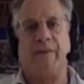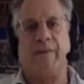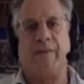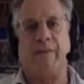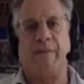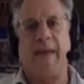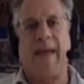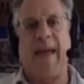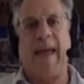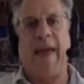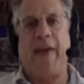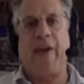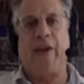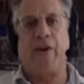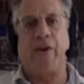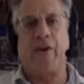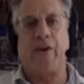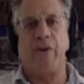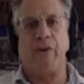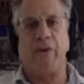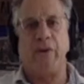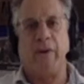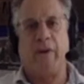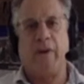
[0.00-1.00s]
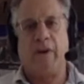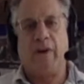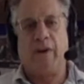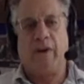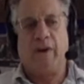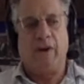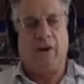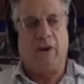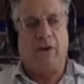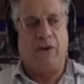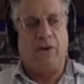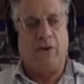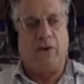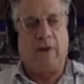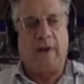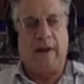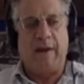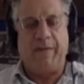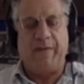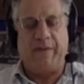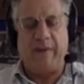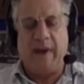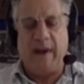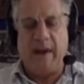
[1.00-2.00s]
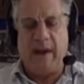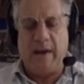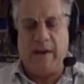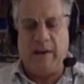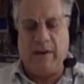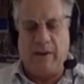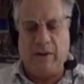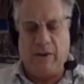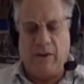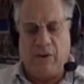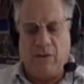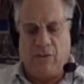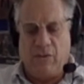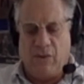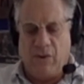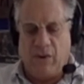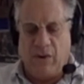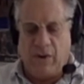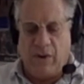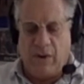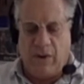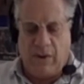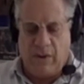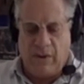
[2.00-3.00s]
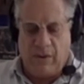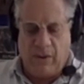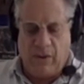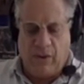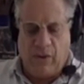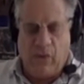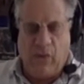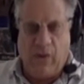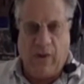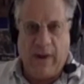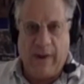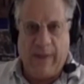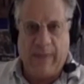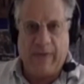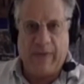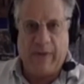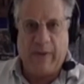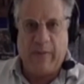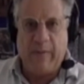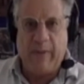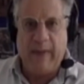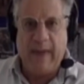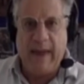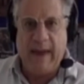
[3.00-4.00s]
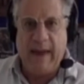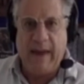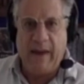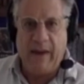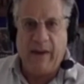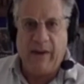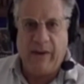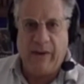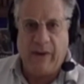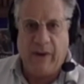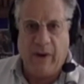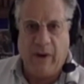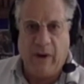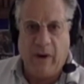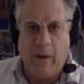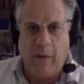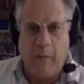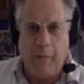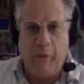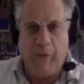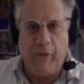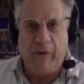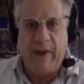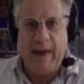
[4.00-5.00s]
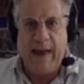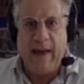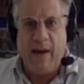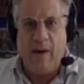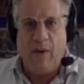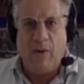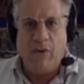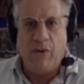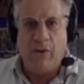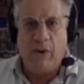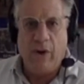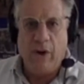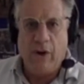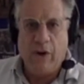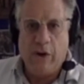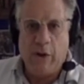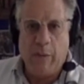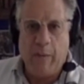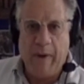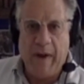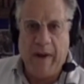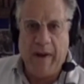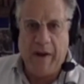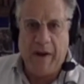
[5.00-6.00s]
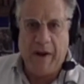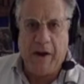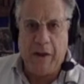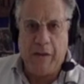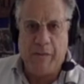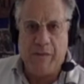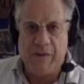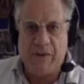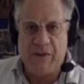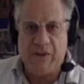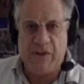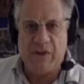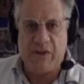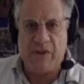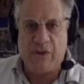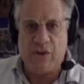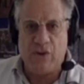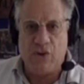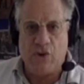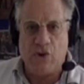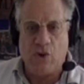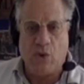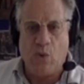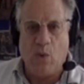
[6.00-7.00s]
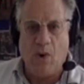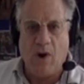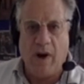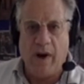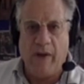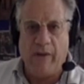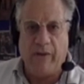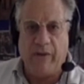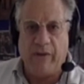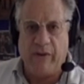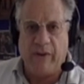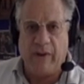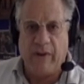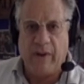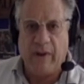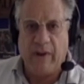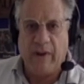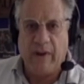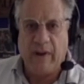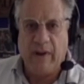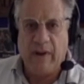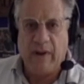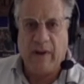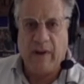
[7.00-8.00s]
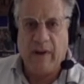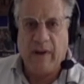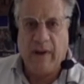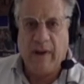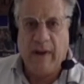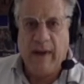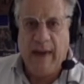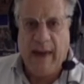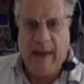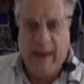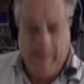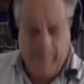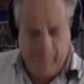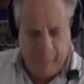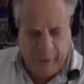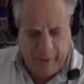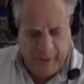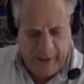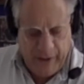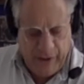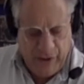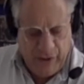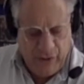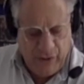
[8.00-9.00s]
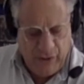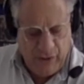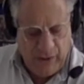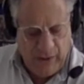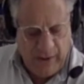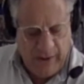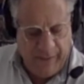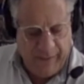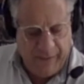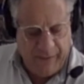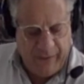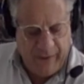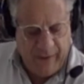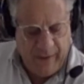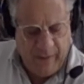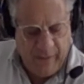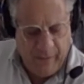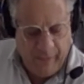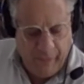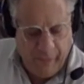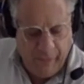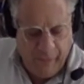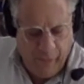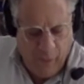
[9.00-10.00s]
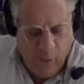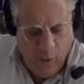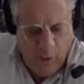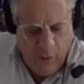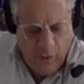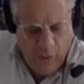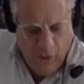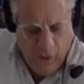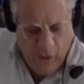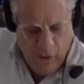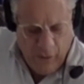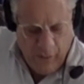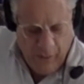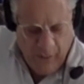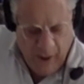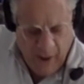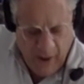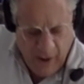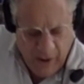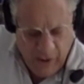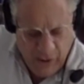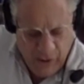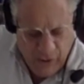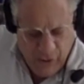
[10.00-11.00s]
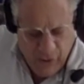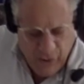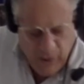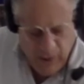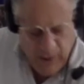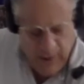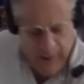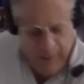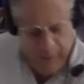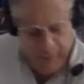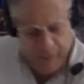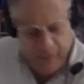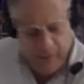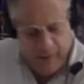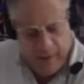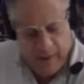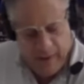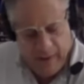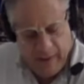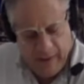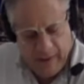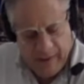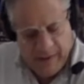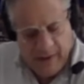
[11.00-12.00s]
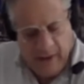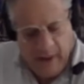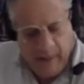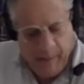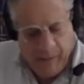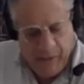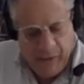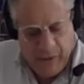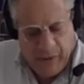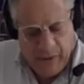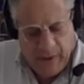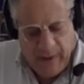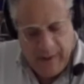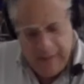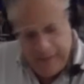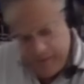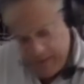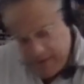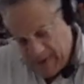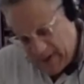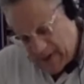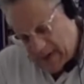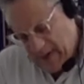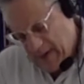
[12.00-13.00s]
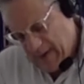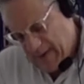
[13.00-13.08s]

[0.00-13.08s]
anchor. Your left hand grabs the band up or down, depending on the resistance you want, and place your left forearm on your left top of your left knee.